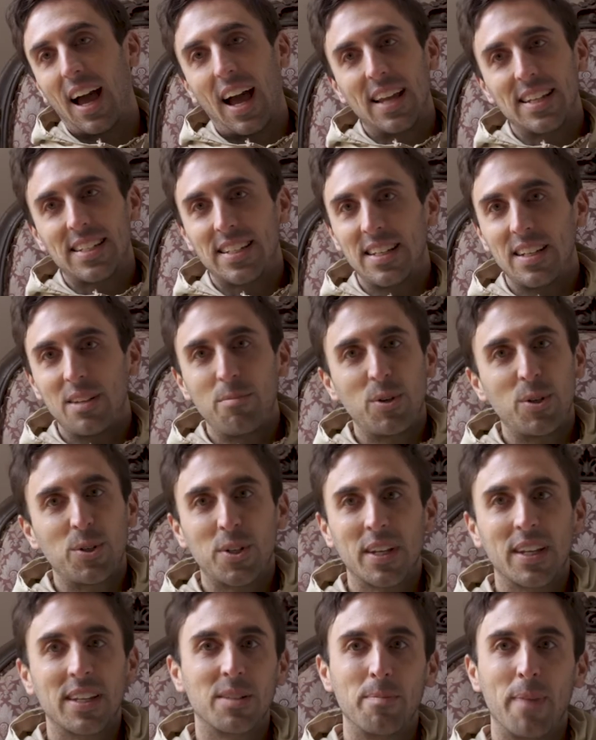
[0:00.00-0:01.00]
I see
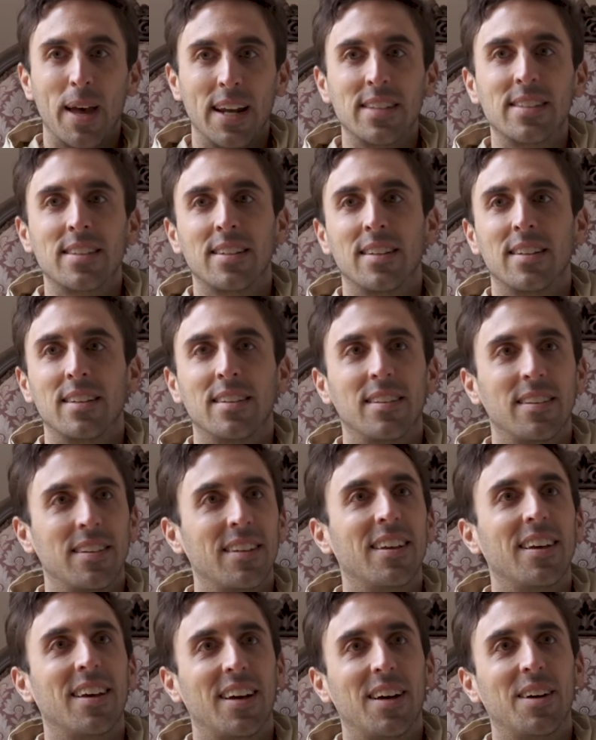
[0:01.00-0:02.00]
music as
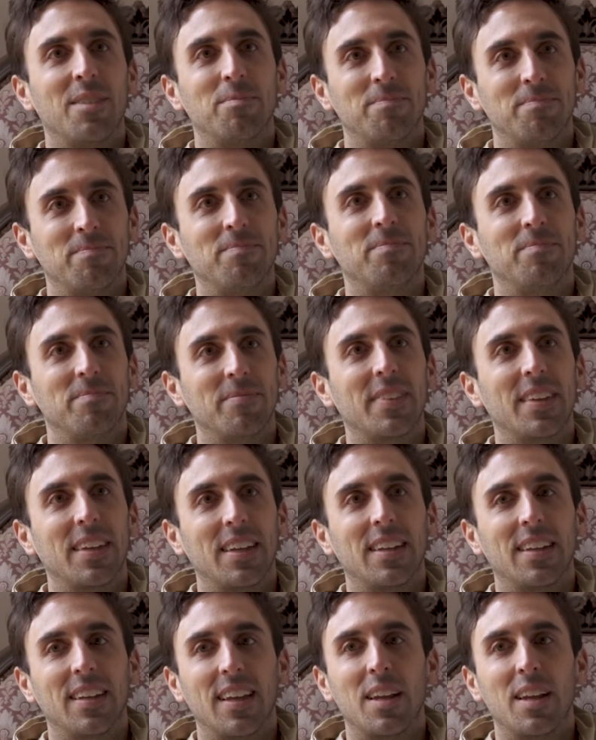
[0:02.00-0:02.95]
medicine um, in,